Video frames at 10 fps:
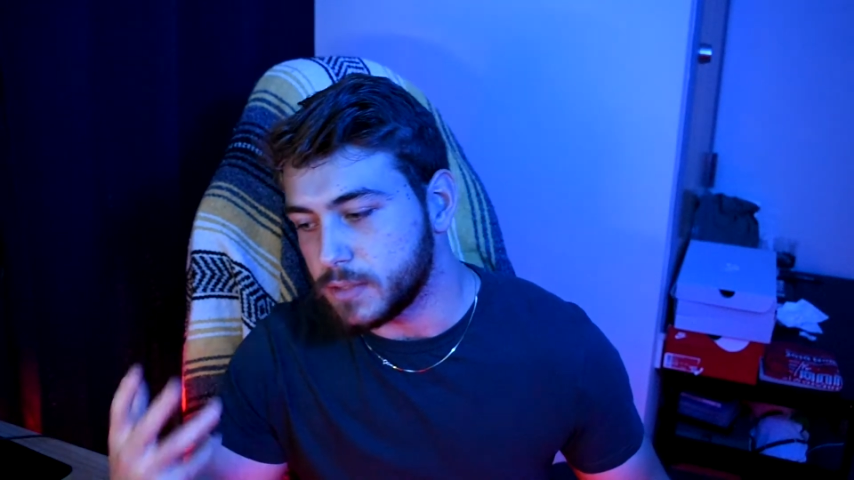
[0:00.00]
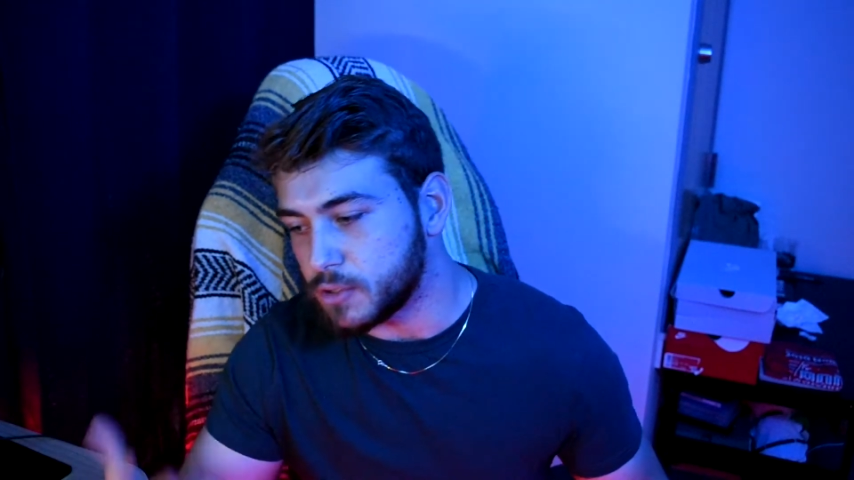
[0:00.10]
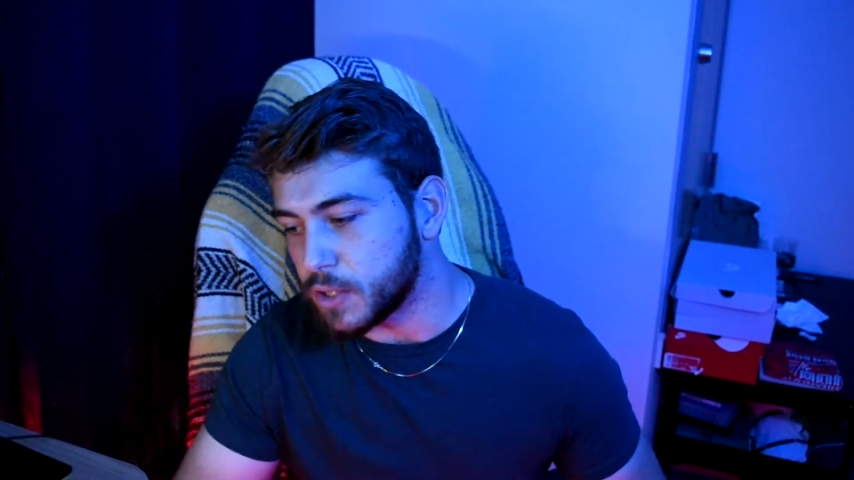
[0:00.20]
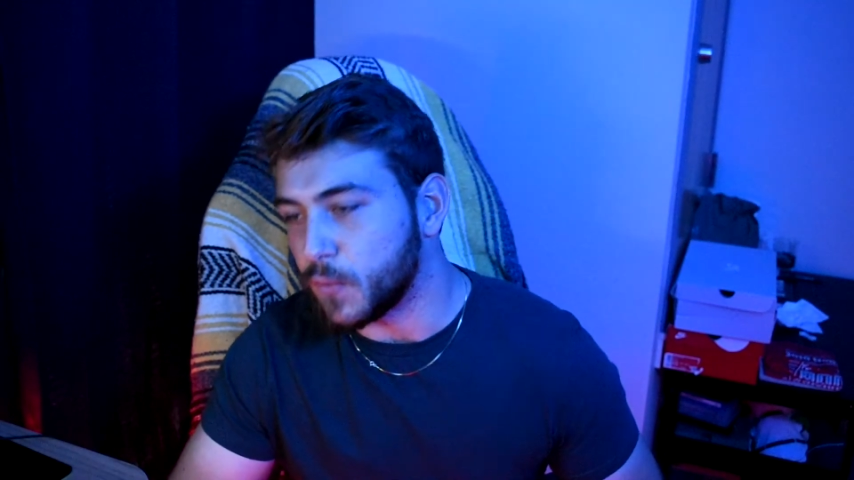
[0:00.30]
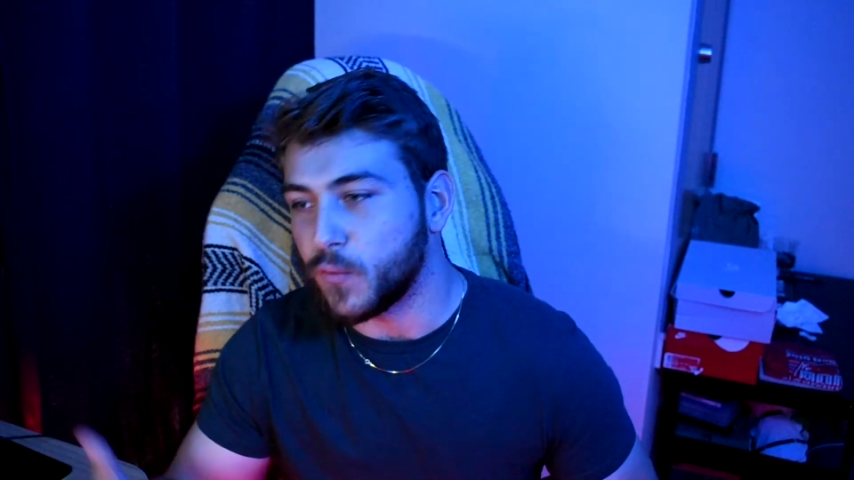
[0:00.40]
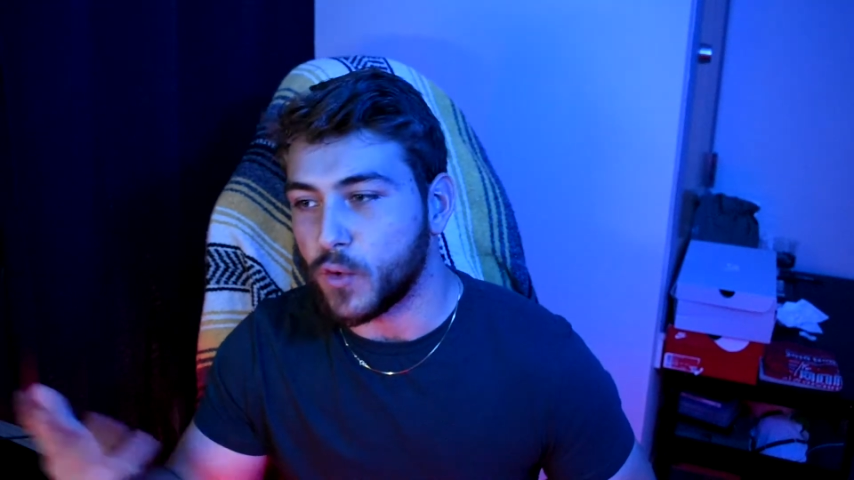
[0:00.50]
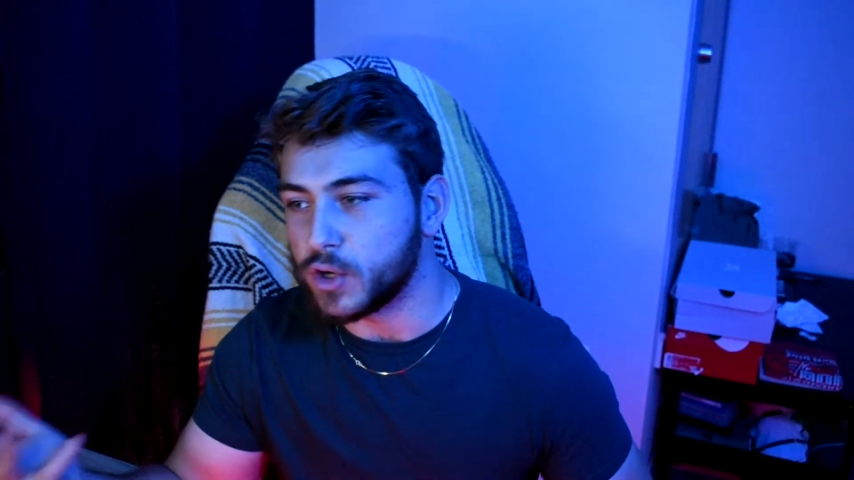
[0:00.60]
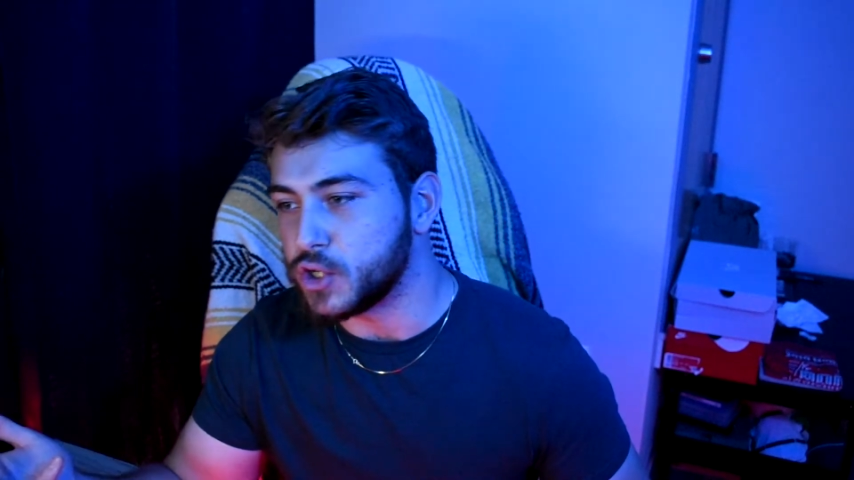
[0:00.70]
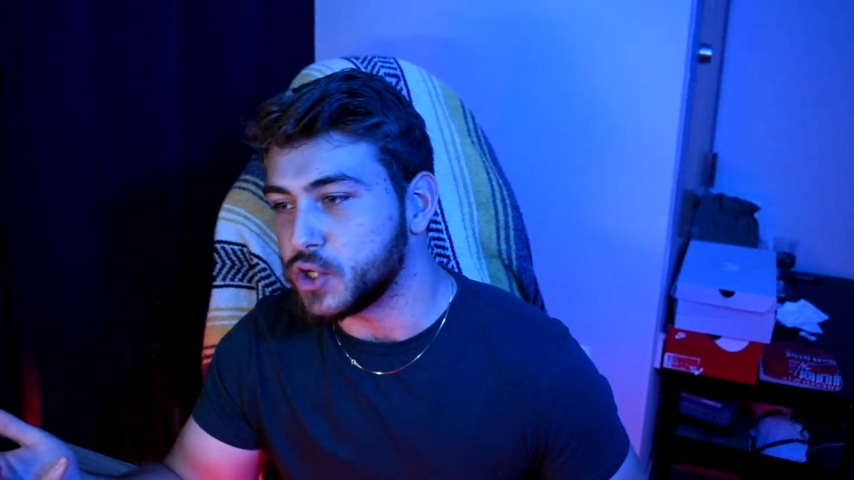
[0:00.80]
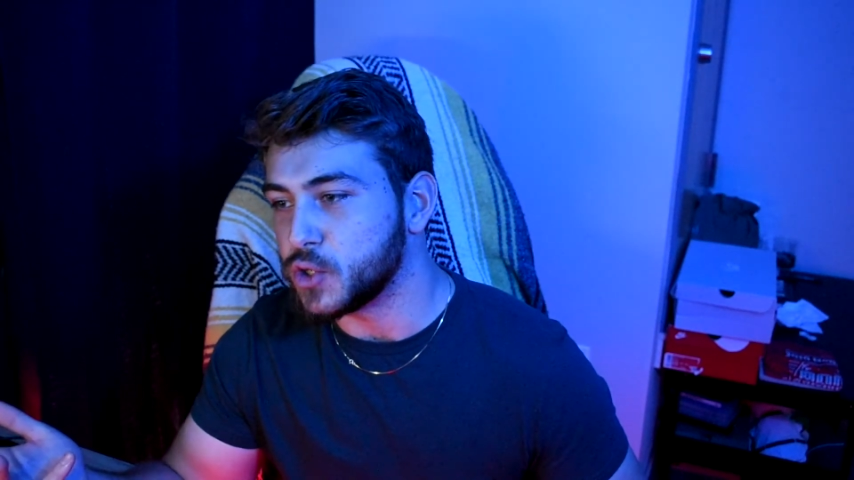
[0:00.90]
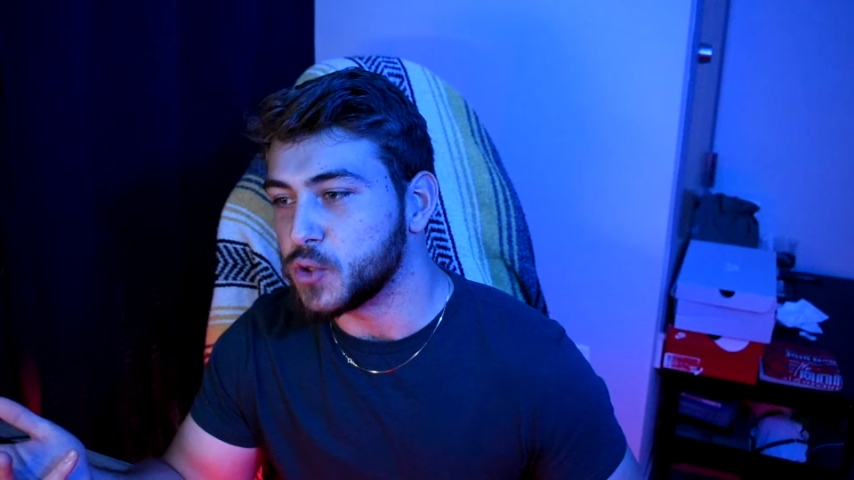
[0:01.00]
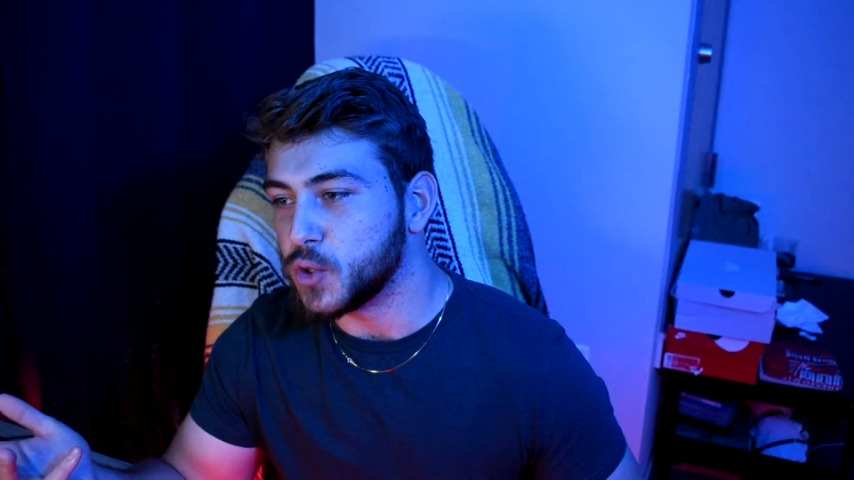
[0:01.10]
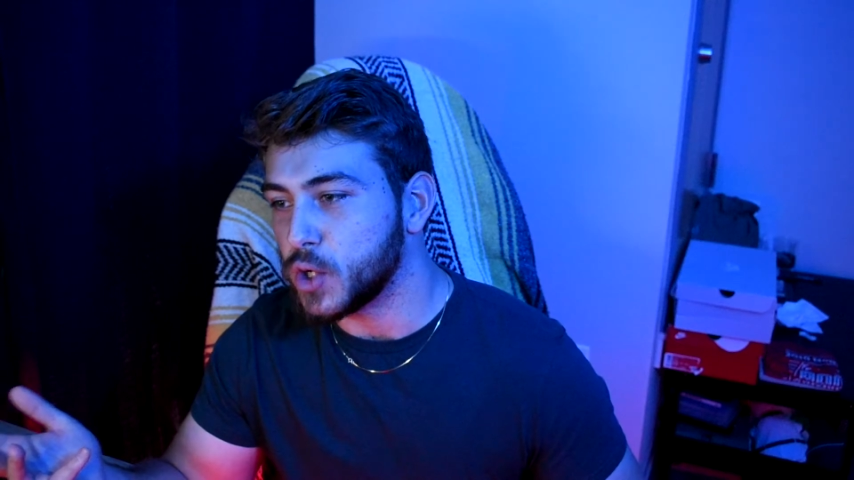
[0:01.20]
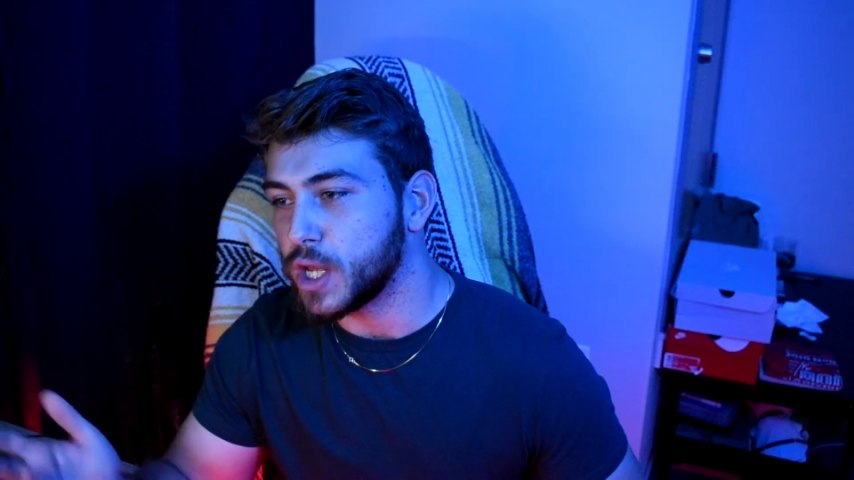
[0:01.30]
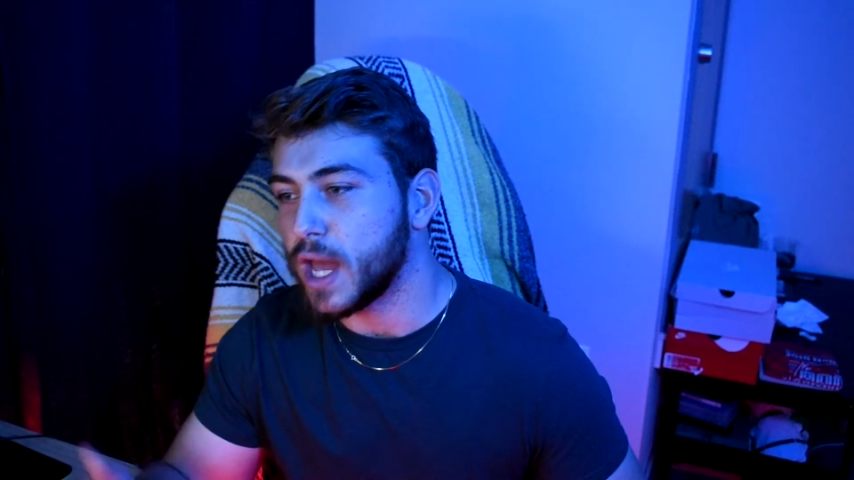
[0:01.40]
you can afford
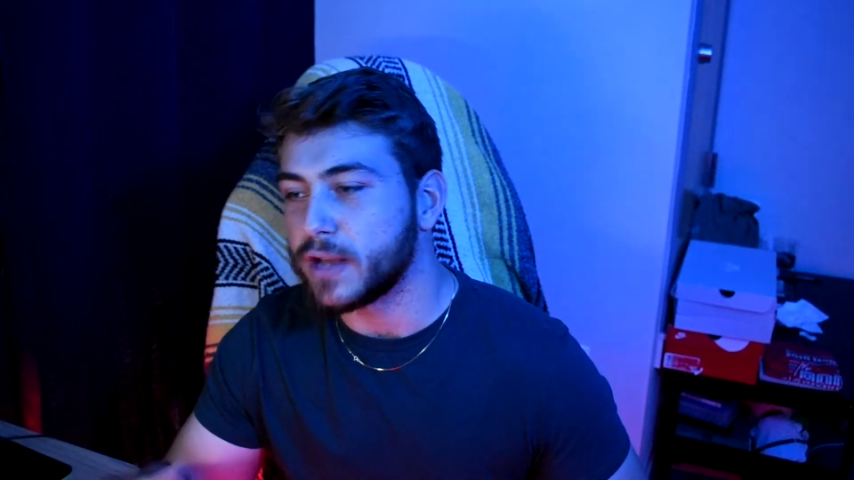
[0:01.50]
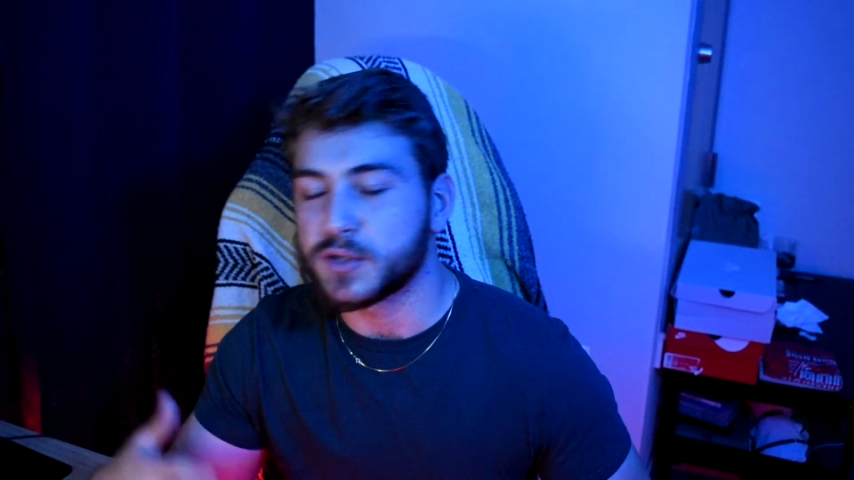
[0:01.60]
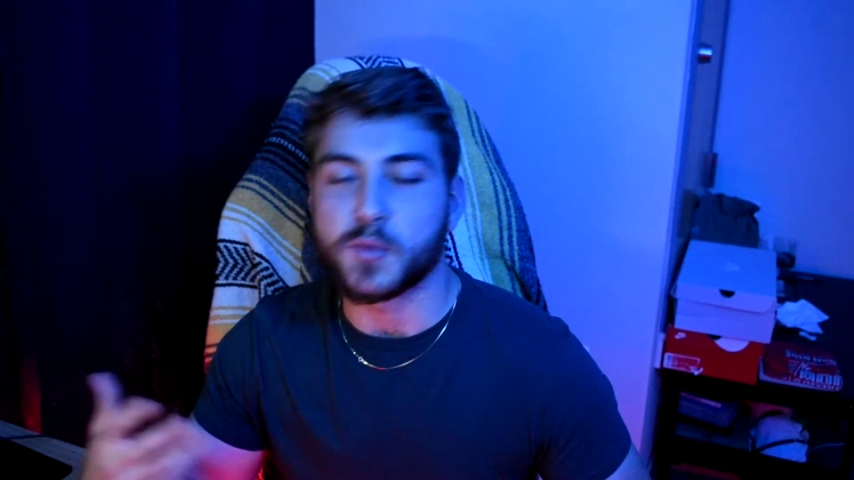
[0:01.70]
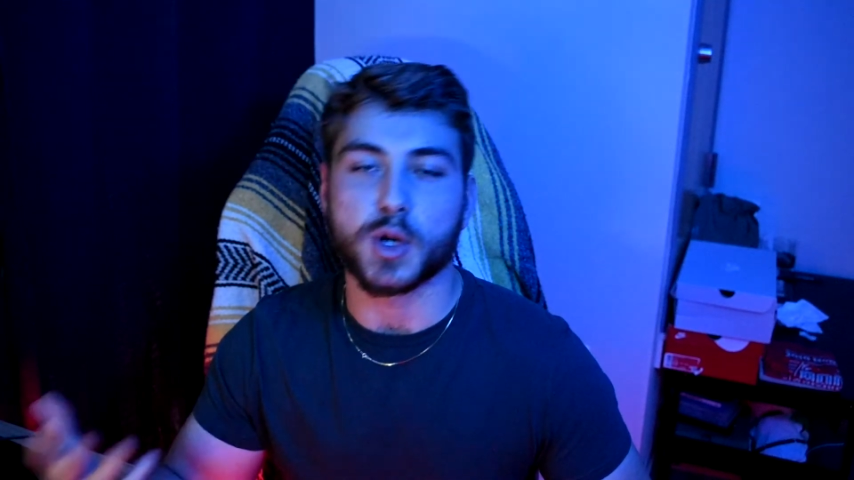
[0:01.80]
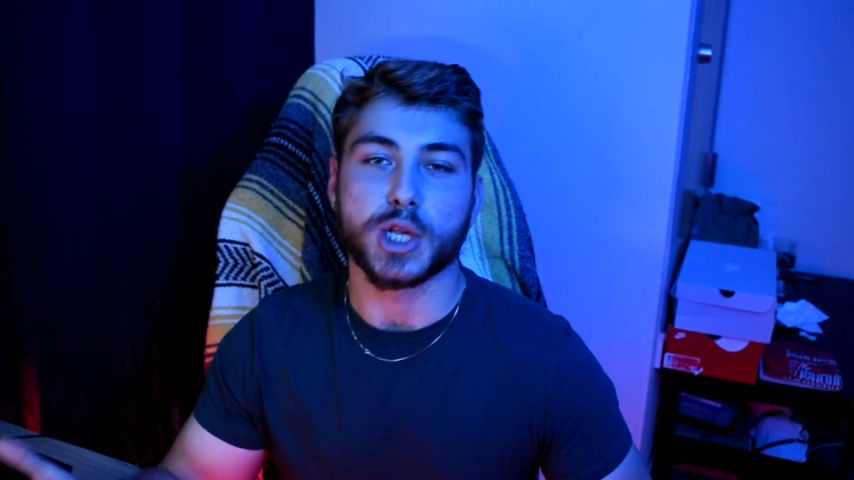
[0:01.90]
to have some more